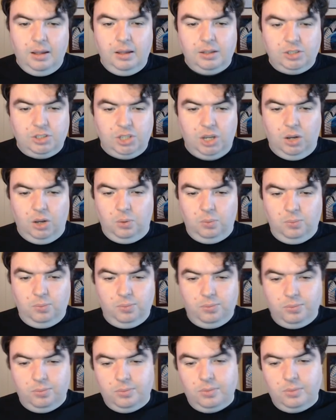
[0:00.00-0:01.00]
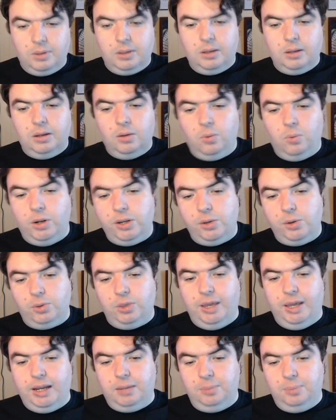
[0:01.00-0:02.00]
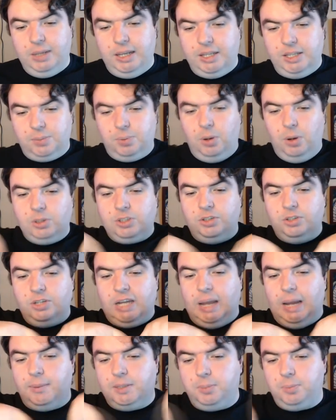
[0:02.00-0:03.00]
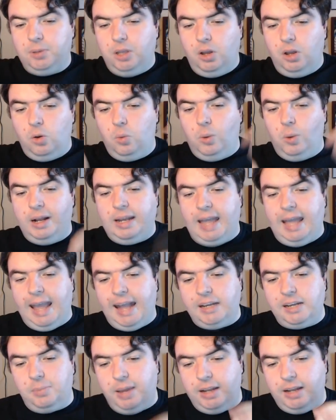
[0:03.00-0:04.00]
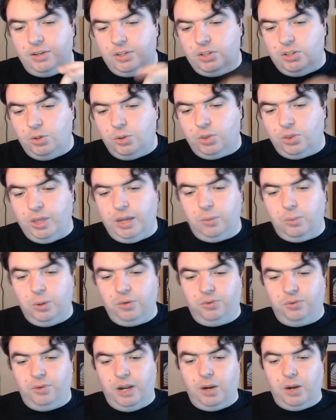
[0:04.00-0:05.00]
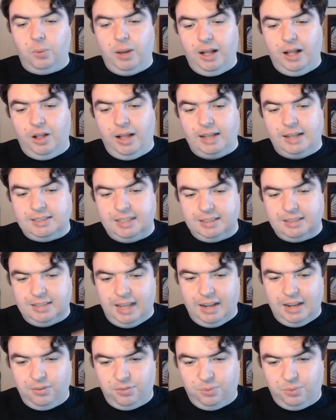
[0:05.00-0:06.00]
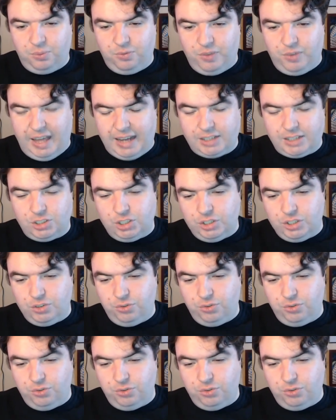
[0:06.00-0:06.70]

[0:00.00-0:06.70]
So, what do you think? Please post in the comments below, what anime do you think would fare well as a live-action